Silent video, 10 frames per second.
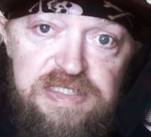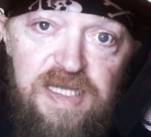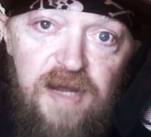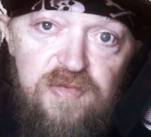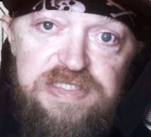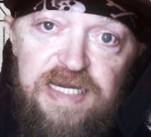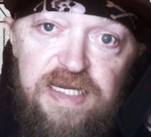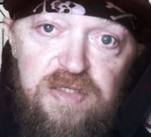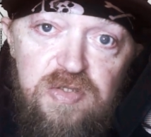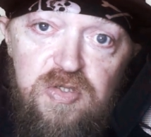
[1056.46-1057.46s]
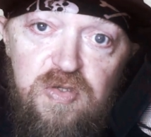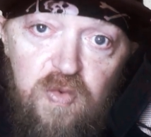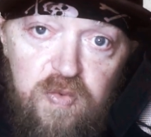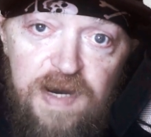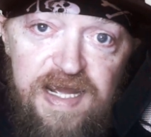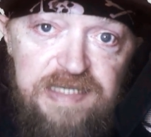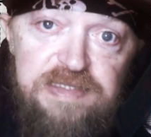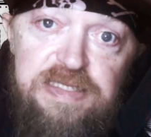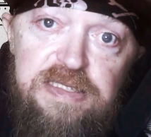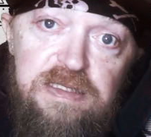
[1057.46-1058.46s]
That was a
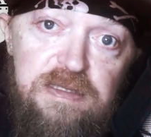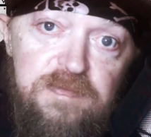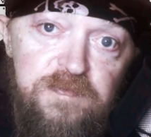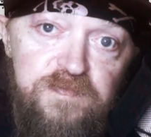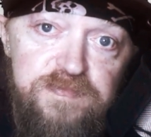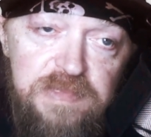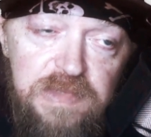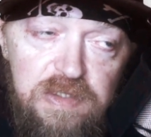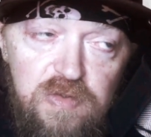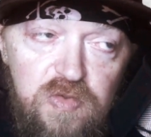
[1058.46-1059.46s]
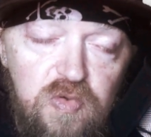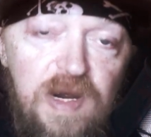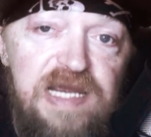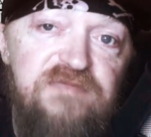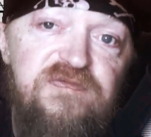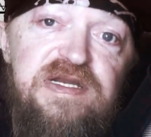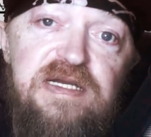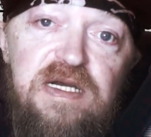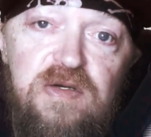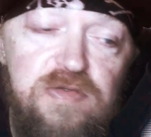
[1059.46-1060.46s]
great, great
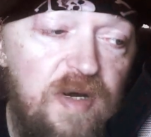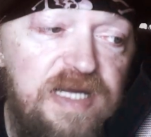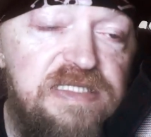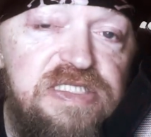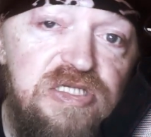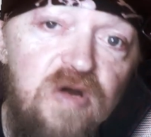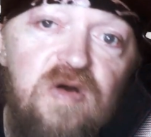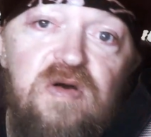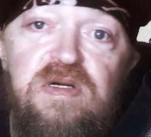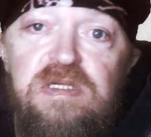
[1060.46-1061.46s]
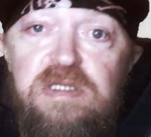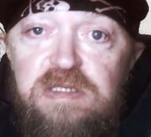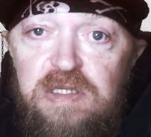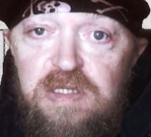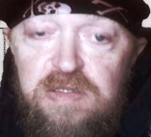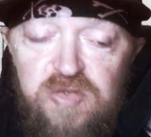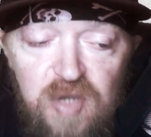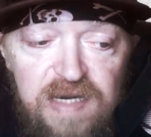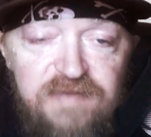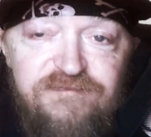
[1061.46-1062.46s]
video, great song,
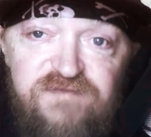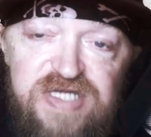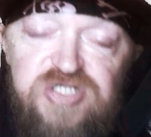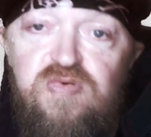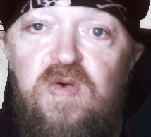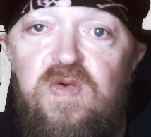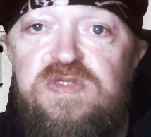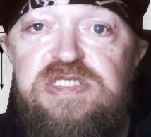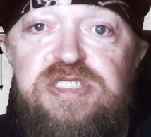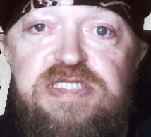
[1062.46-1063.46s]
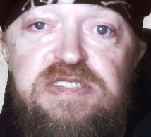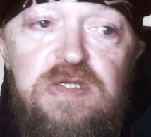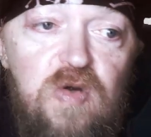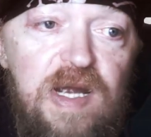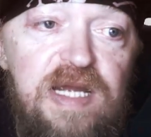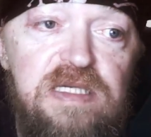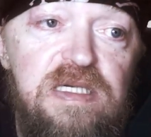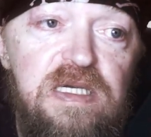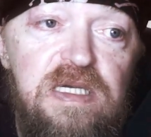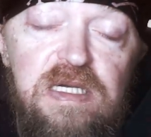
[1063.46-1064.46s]
great visuals, just great,
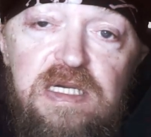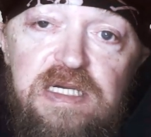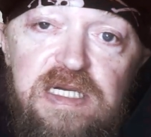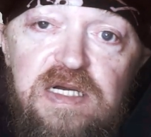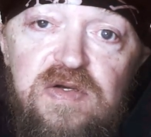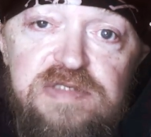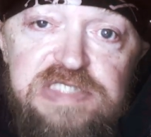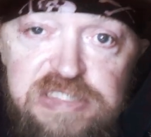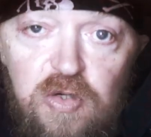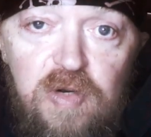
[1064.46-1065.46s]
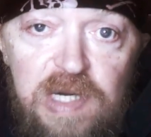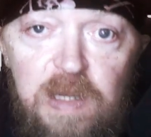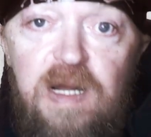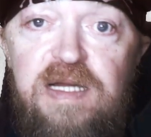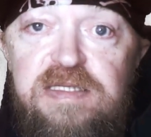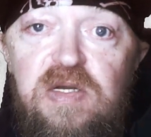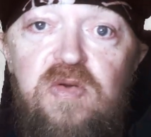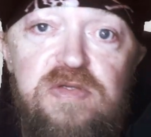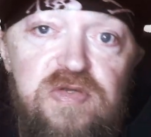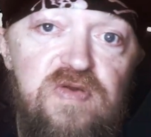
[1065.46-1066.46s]
you know, storyline
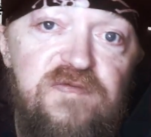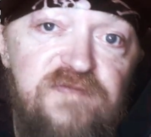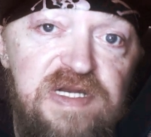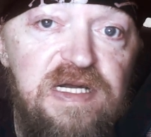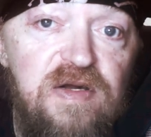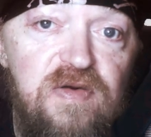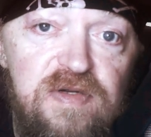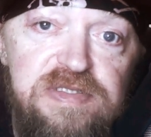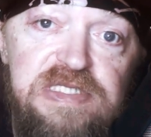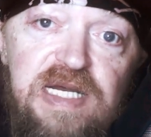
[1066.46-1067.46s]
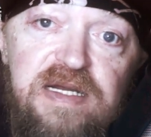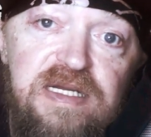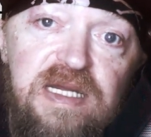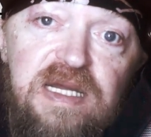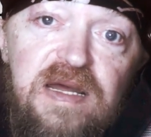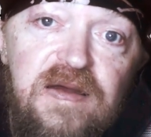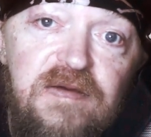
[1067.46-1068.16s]
told through the video. It was like,